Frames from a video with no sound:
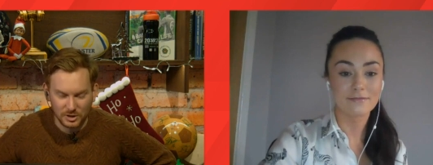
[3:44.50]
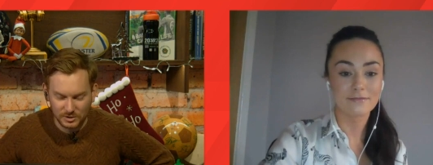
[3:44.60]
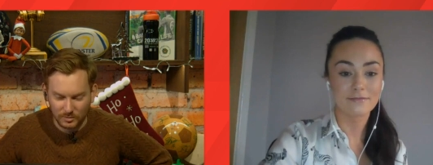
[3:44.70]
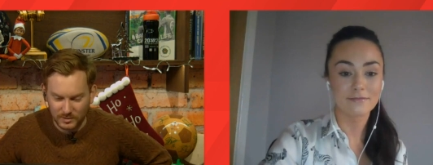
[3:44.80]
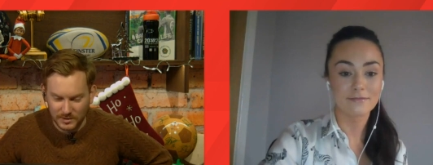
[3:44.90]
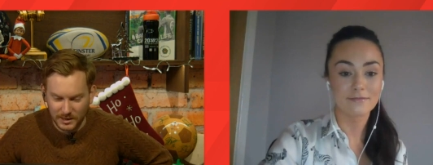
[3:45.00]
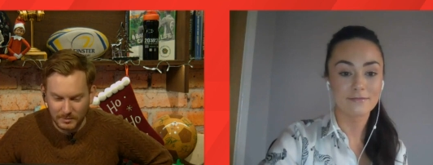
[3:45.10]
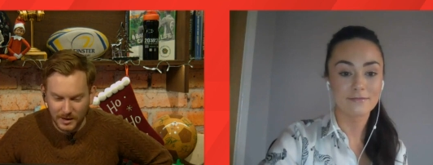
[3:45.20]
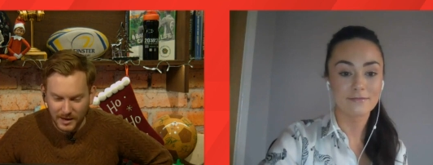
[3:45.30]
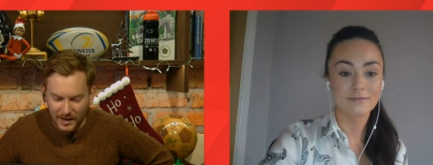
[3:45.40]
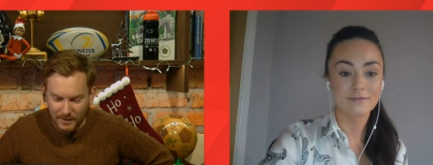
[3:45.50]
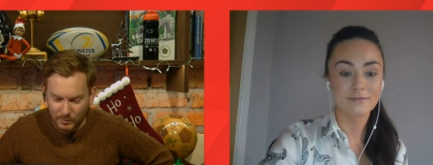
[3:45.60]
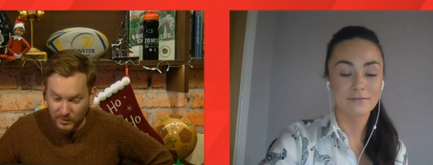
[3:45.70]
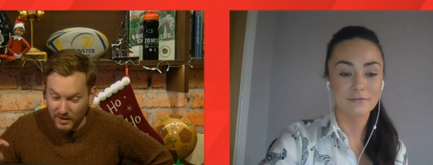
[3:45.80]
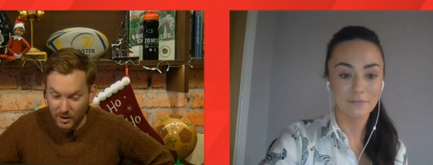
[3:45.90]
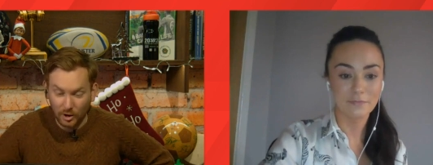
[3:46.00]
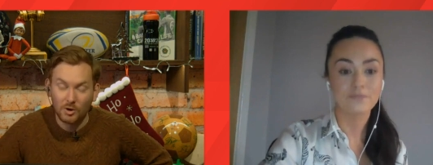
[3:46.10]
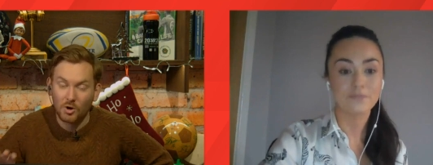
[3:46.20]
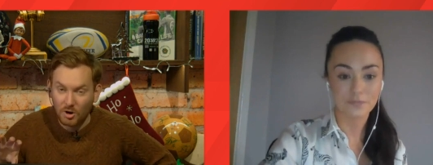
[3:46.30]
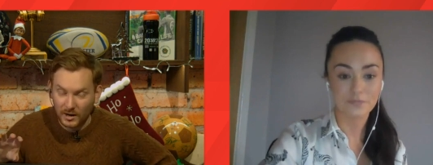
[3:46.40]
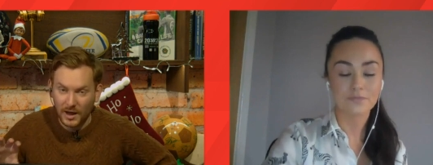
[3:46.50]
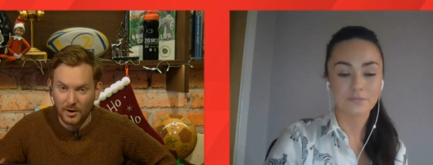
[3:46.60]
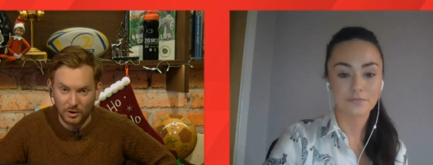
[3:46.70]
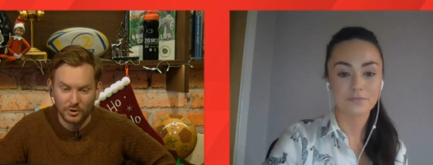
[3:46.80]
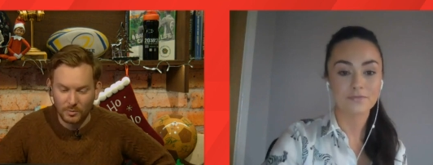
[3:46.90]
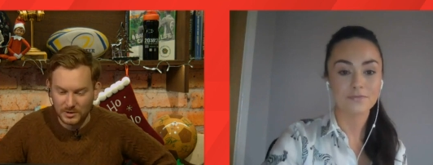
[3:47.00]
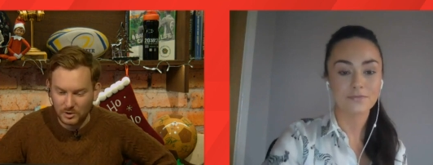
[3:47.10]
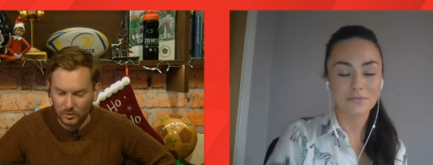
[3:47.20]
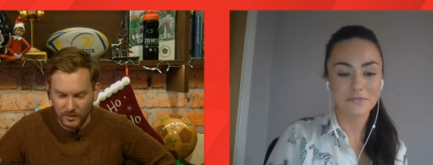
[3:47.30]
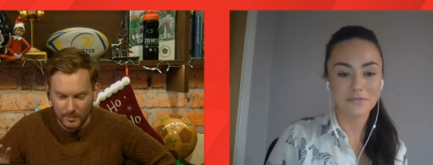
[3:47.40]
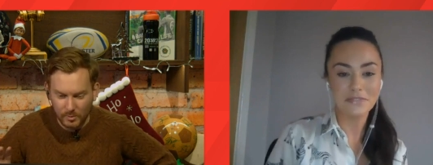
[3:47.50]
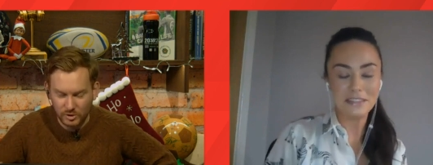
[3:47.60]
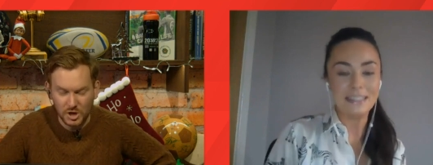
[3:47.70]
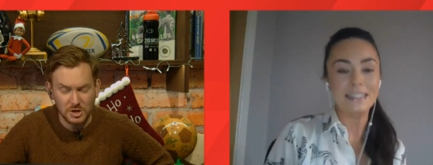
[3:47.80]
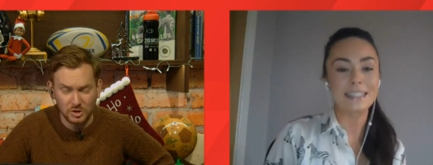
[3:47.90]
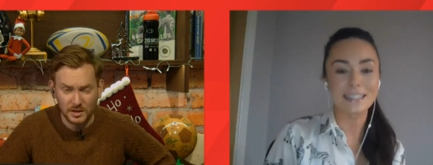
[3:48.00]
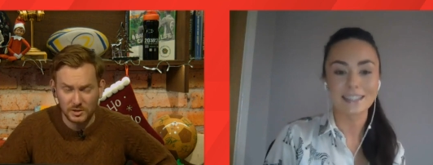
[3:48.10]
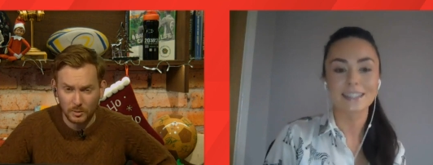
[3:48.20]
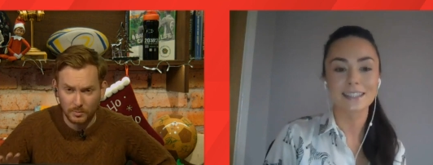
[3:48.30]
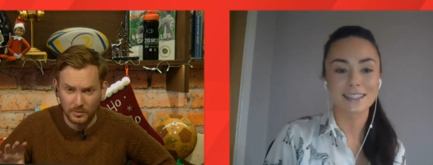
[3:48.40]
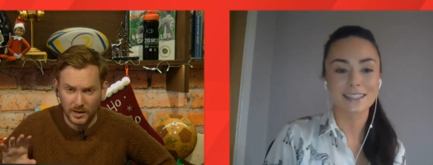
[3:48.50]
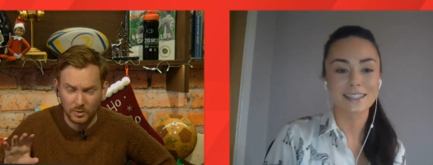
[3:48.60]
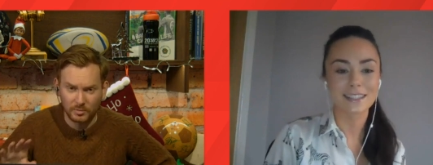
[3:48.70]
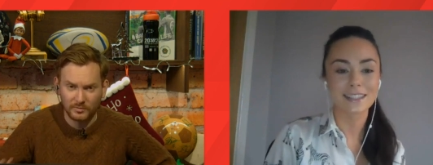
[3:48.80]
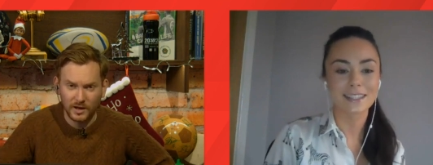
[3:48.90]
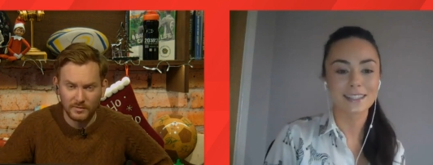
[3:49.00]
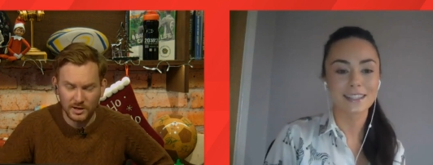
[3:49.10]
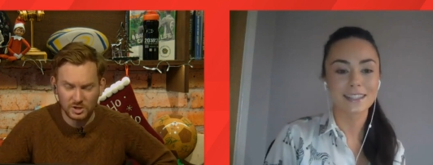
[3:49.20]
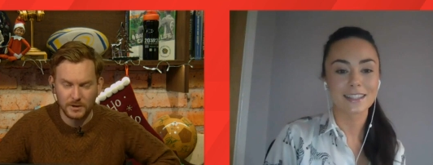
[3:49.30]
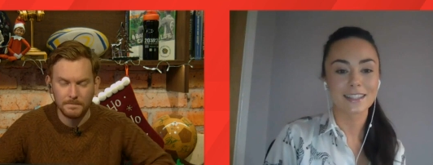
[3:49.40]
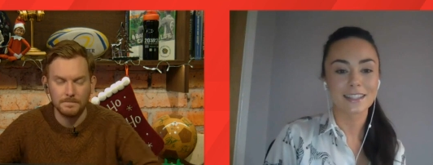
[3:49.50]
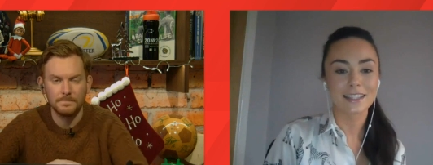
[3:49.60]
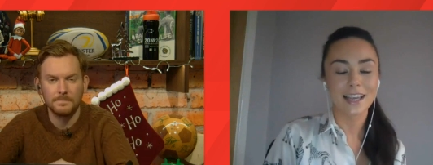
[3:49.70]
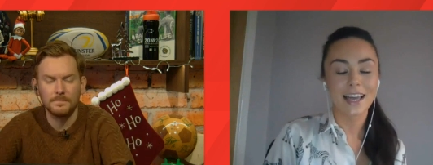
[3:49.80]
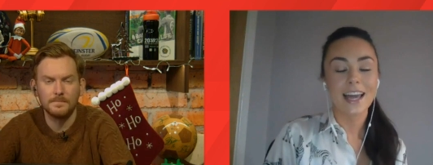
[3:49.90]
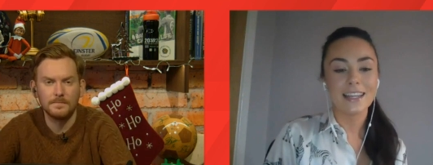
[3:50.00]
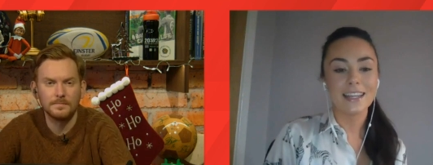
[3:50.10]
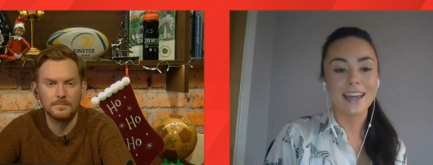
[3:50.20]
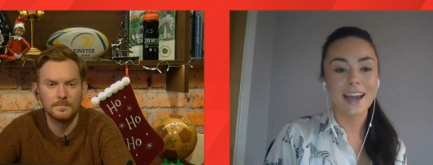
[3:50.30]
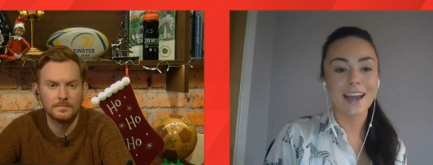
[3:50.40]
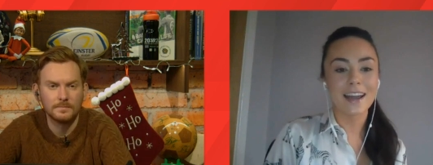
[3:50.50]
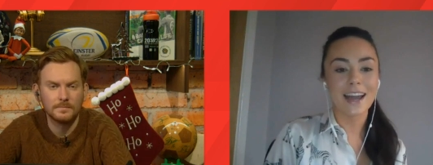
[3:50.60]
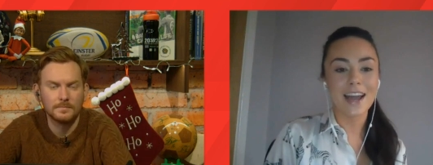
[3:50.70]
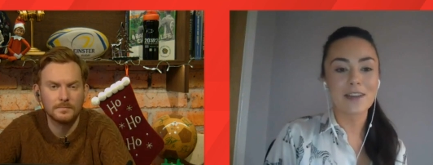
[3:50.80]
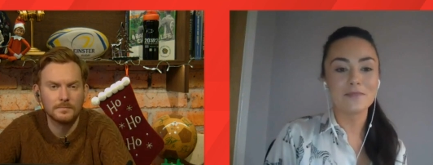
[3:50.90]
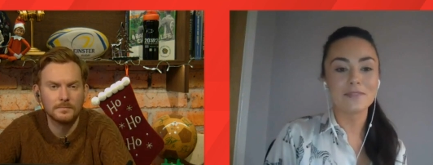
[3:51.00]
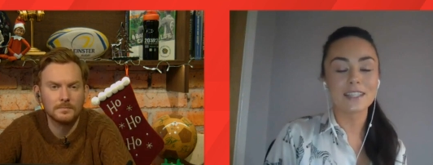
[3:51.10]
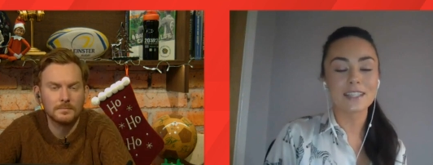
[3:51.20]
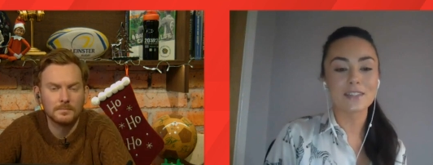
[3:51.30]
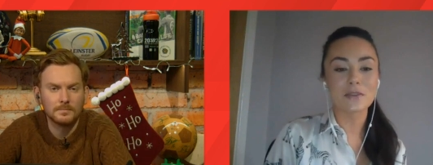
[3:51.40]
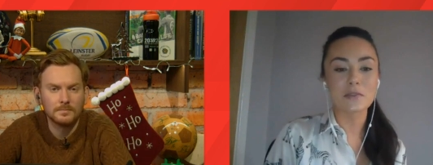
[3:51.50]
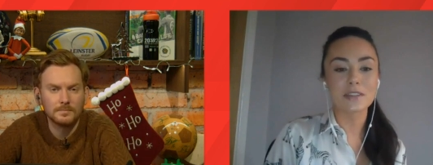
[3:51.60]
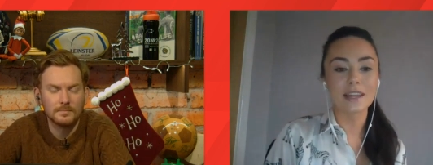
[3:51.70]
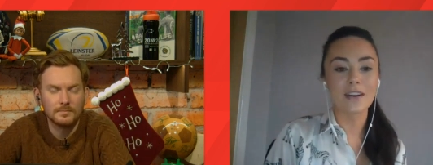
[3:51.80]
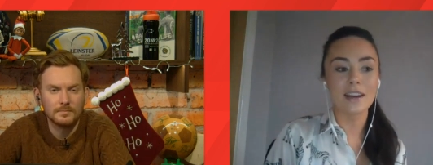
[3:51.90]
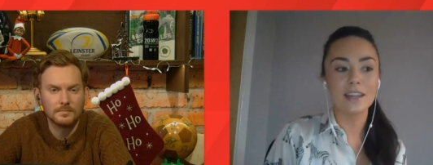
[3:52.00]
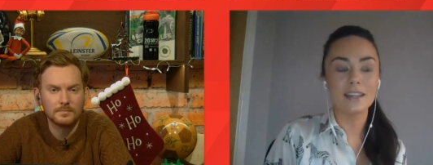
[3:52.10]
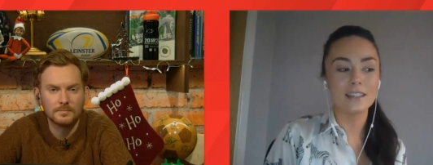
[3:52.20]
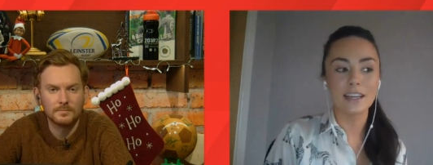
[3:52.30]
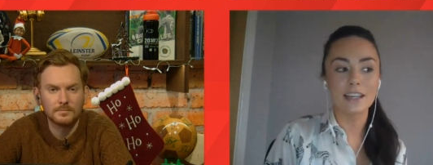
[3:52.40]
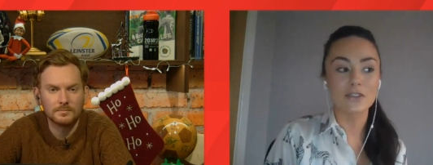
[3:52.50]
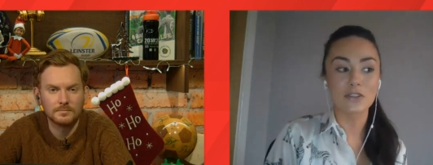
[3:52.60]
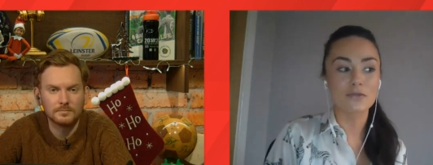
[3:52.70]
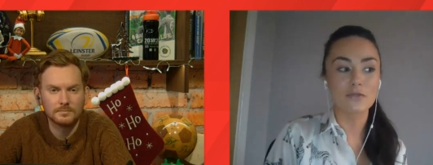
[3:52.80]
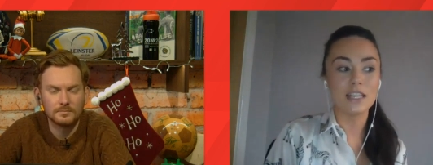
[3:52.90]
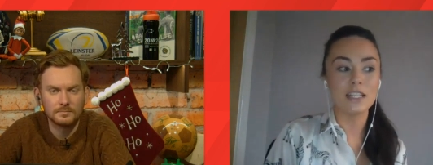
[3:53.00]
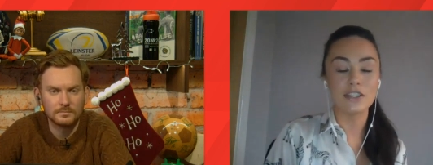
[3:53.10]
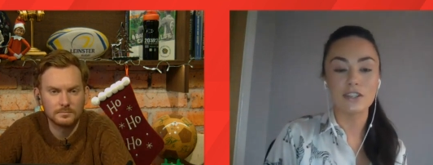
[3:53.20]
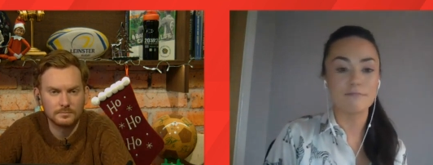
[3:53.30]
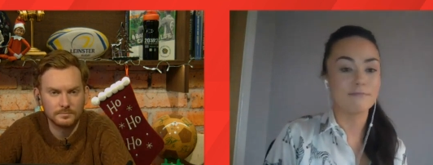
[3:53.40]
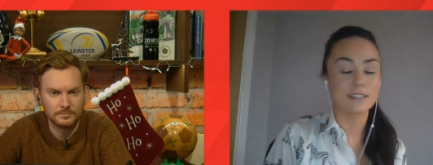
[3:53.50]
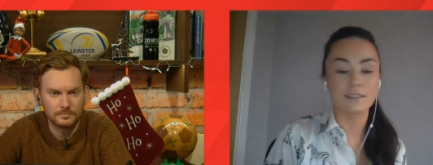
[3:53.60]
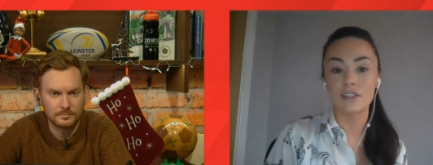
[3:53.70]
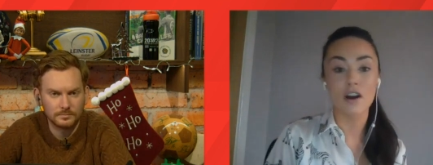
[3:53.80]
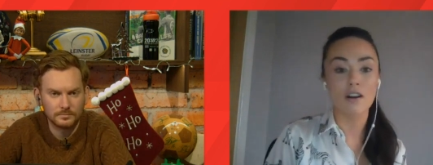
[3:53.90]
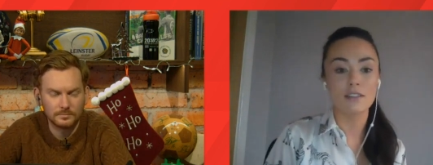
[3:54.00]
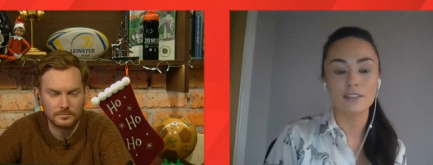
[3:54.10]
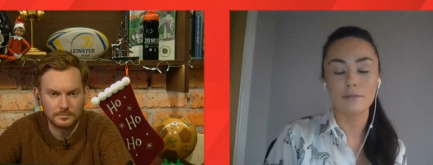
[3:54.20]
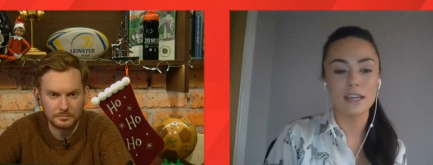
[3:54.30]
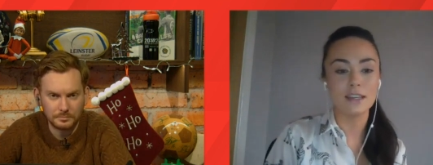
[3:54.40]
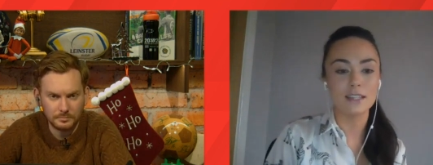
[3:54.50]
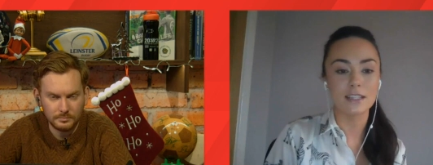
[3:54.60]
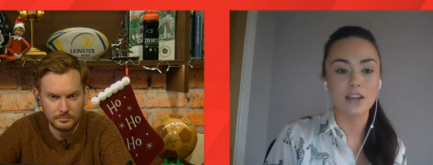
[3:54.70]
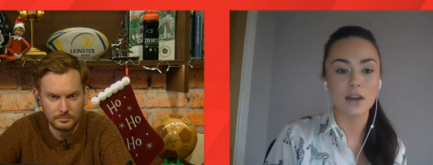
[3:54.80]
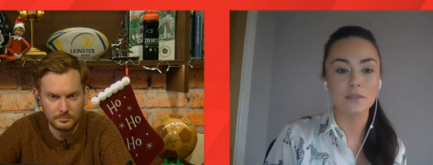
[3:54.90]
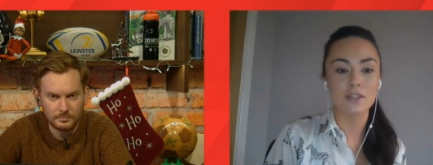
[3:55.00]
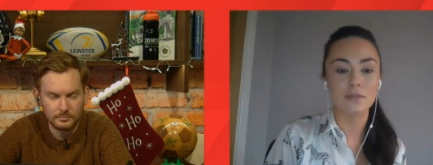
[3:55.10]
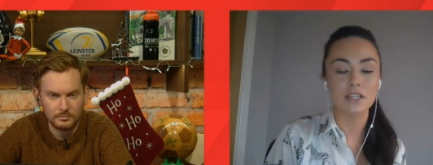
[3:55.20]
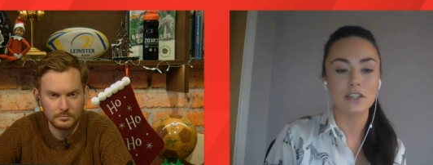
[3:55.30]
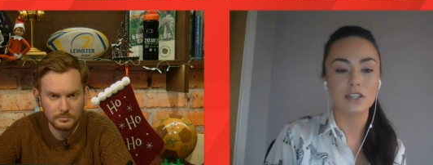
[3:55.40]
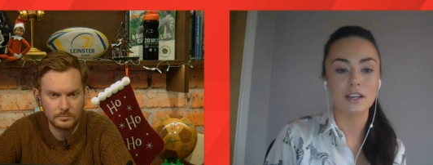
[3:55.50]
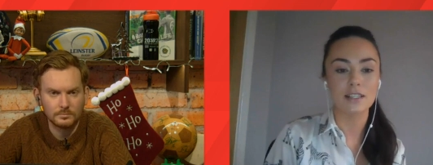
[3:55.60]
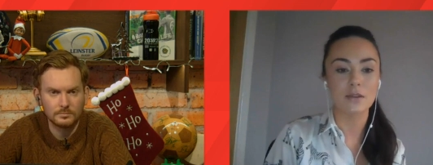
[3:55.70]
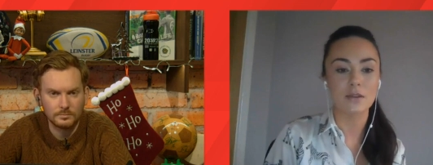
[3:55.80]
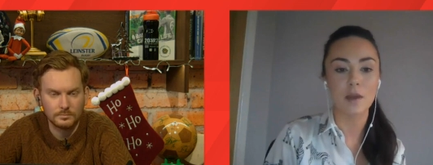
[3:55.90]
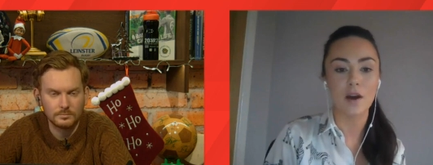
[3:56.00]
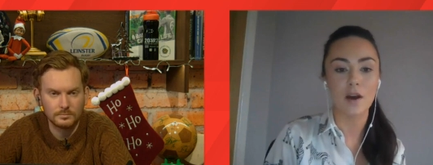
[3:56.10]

Speaker 1: this Dublin team. Uh, we've had all Cork and all Dublin so far, but we're changing things up at number five, Aisling.
Speaker 2: Yeah, um, this is someone that I just really sh- shone to me in this championship this year. So it's